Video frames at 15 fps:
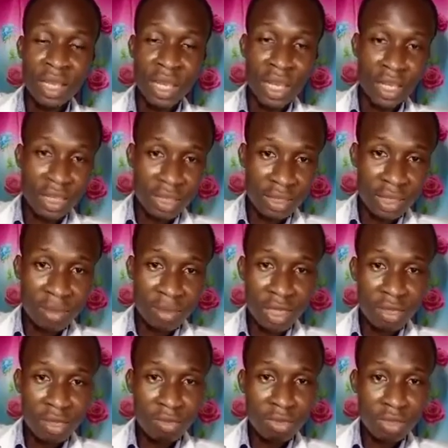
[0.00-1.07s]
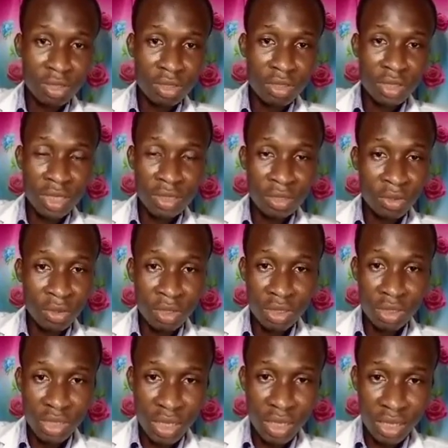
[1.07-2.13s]
and then sometimes standing on a
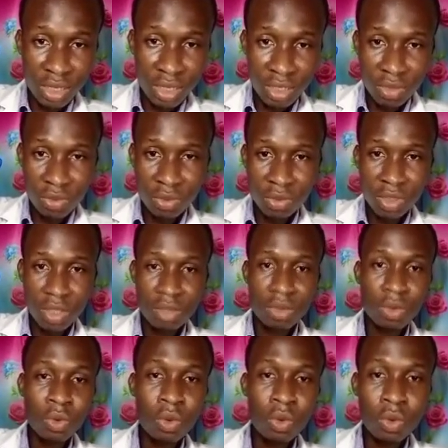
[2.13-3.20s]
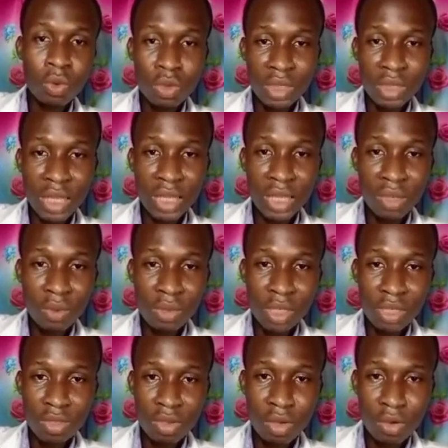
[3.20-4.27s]
staircase. So the heel
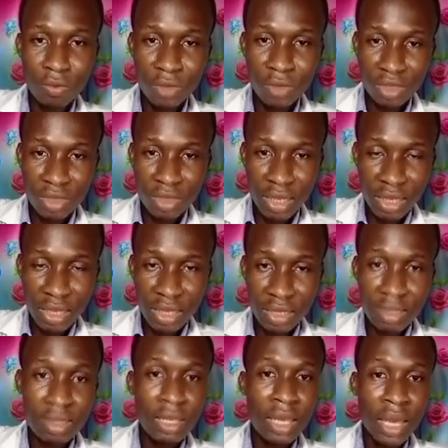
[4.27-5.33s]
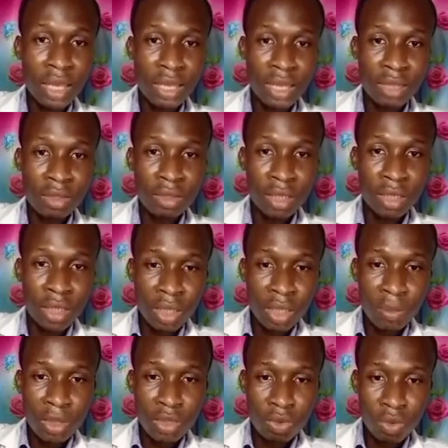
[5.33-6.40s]
is off the staircase, and then
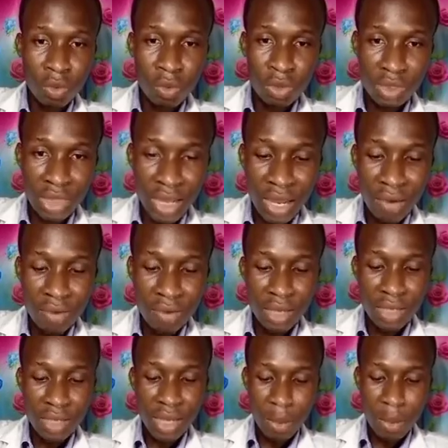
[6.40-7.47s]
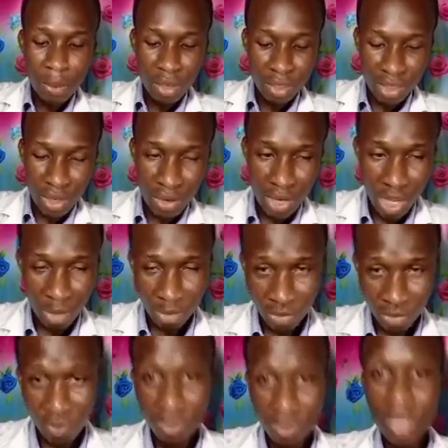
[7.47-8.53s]
person goes down and up and down and up.
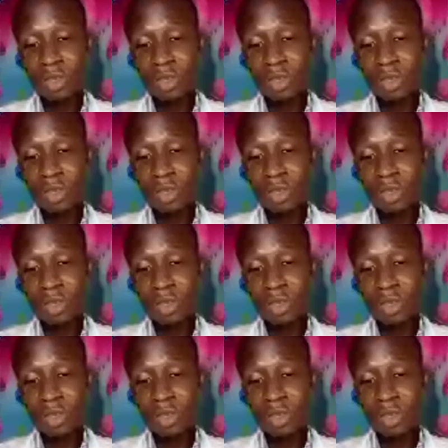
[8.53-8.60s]
So